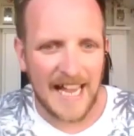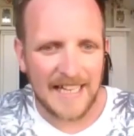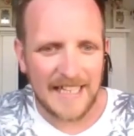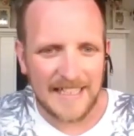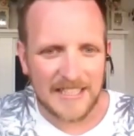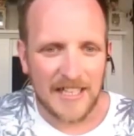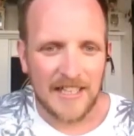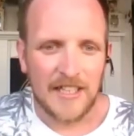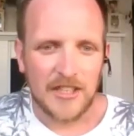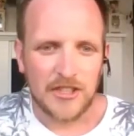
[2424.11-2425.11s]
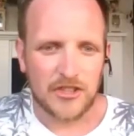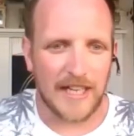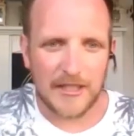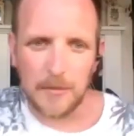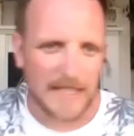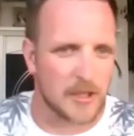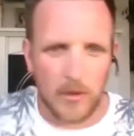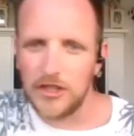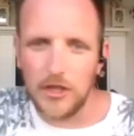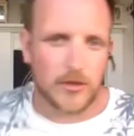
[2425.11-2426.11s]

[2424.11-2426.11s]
High knees, straight up, that's the one.